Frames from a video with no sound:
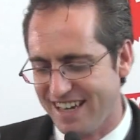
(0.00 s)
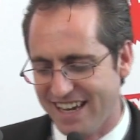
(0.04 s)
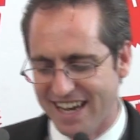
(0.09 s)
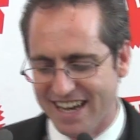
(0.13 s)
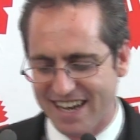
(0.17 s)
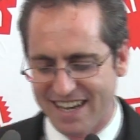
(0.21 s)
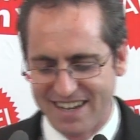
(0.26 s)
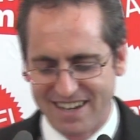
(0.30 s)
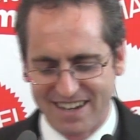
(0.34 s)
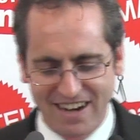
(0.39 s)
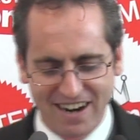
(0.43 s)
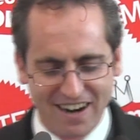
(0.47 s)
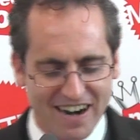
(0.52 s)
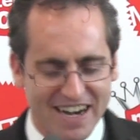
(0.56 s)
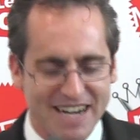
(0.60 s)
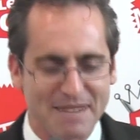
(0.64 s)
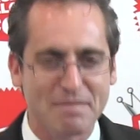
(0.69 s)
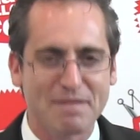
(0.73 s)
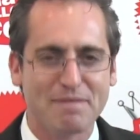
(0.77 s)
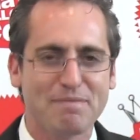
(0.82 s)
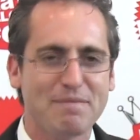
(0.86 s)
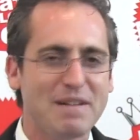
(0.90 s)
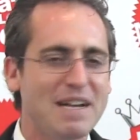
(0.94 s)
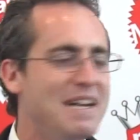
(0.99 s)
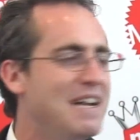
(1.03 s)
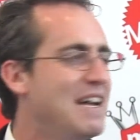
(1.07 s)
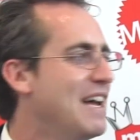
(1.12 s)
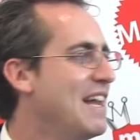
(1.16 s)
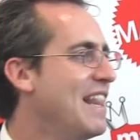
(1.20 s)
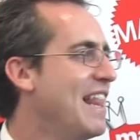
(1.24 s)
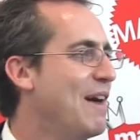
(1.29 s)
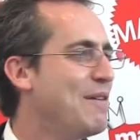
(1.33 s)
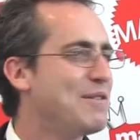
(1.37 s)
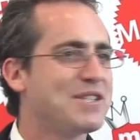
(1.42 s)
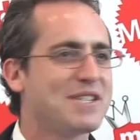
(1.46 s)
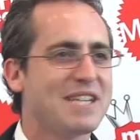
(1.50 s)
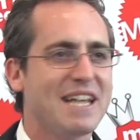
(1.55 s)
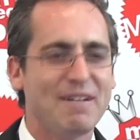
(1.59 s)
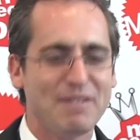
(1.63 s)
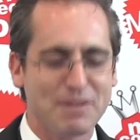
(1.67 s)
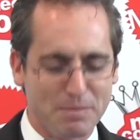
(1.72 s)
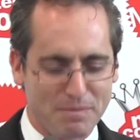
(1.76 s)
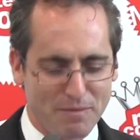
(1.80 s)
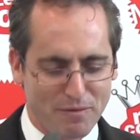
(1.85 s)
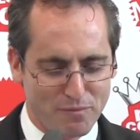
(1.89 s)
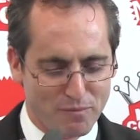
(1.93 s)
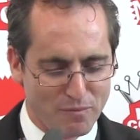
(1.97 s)
Yeah, all right. that was
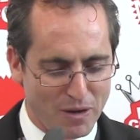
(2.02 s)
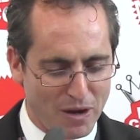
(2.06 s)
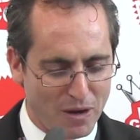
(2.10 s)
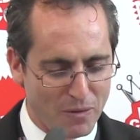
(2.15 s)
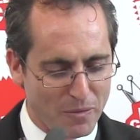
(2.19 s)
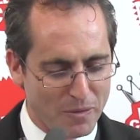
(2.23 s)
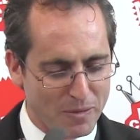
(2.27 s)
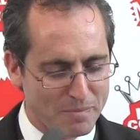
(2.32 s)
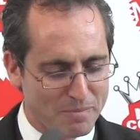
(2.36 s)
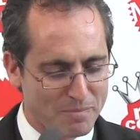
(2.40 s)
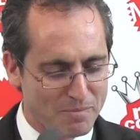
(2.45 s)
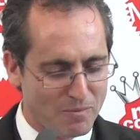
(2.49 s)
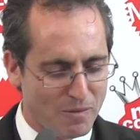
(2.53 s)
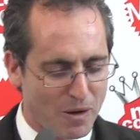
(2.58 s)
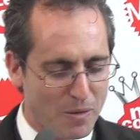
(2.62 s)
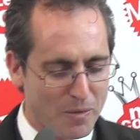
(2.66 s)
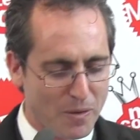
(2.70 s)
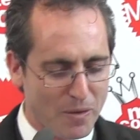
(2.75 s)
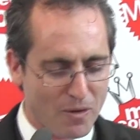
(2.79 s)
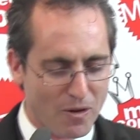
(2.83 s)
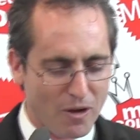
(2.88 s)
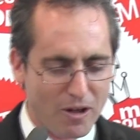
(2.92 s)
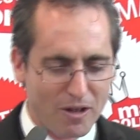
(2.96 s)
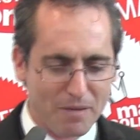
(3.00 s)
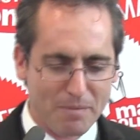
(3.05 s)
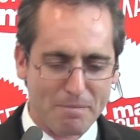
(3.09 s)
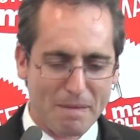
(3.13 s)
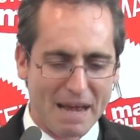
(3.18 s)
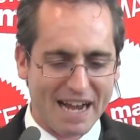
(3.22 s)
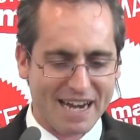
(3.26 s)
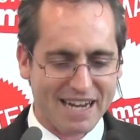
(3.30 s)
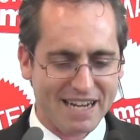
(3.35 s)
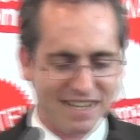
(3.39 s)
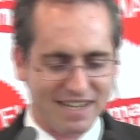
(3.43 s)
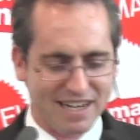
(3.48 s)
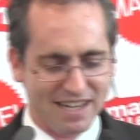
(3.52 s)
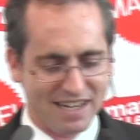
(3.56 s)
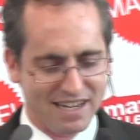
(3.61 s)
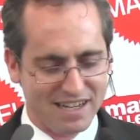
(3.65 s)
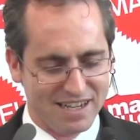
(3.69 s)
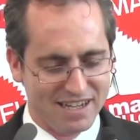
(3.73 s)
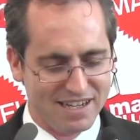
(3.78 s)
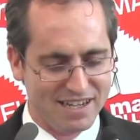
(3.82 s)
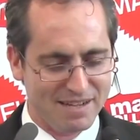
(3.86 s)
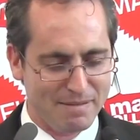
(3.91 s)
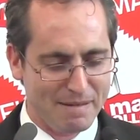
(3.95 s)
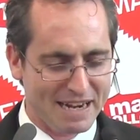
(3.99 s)
while we were all back in
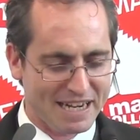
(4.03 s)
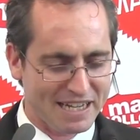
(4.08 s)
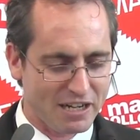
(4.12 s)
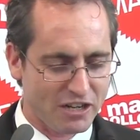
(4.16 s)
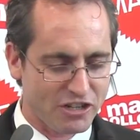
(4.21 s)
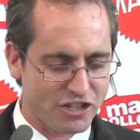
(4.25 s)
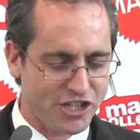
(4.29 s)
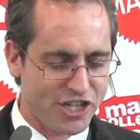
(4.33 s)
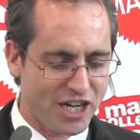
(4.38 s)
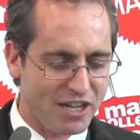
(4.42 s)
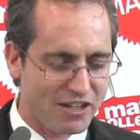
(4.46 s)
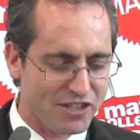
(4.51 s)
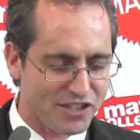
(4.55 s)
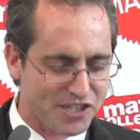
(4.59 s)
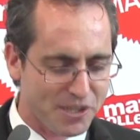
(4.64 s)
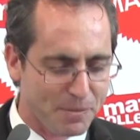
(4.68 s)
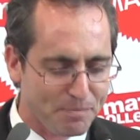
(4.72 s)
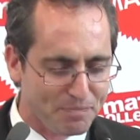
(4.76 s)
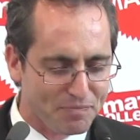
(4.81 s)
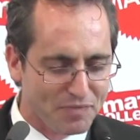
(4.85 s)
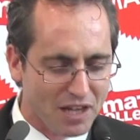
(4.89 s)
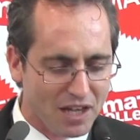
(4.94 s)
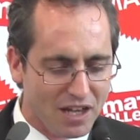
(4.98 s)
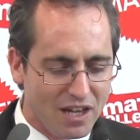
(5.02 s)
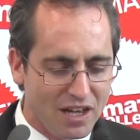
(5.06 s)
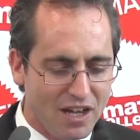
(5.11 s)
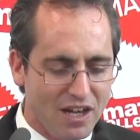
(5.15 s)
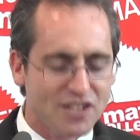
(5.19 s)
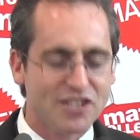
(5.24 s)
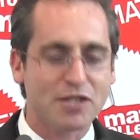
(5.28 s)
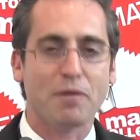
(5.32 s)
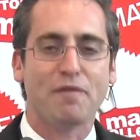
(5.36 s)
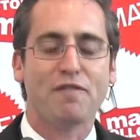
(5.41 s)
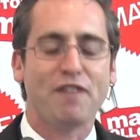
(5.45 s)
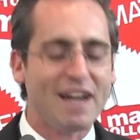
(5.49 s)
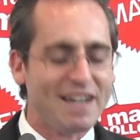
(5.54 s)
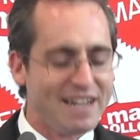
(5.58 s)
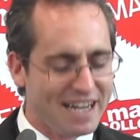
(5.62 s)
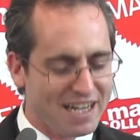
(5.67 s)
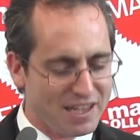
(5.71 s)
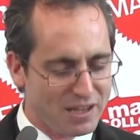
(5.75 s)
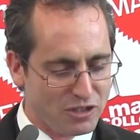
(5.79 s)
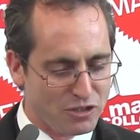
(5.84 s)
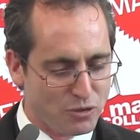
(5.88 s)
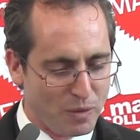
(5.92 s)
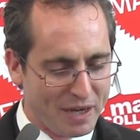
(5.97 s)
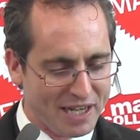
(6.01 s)
our shells. So we'll finally
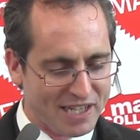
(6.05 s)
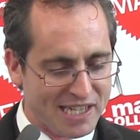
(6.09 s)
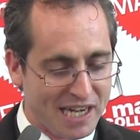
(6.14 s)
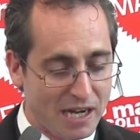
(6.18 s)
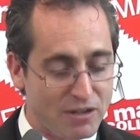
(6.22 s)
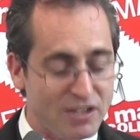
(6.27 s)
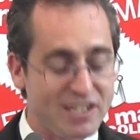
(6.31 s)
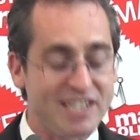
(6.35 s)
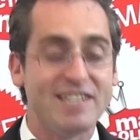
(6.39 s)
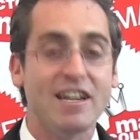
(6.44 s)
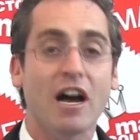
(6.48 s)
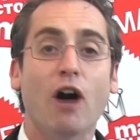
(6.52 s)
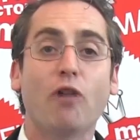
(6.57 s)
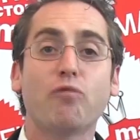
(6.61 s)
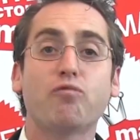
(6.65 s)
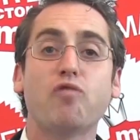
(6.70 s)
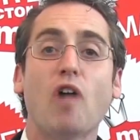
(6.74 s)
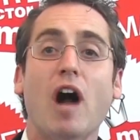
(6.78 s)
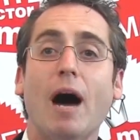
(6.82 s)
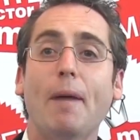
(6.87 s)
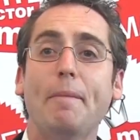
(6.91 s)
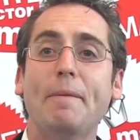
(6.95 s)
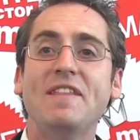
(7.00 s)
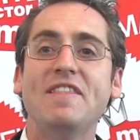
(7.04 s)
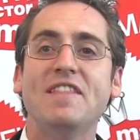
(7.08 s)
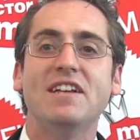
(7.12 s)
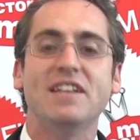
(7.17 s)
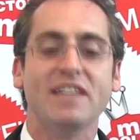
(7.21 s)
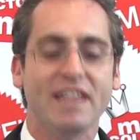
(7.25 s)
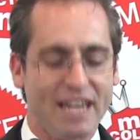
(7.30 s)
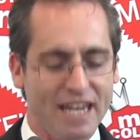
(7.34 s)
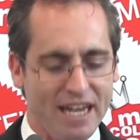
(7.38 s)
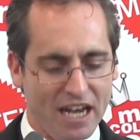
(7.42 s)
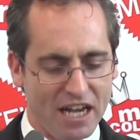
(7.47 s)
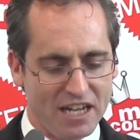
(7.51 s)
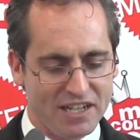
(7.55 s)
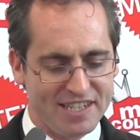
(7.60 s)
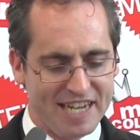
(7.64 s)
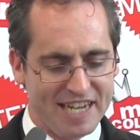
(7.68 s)
get those wings out. Robin, the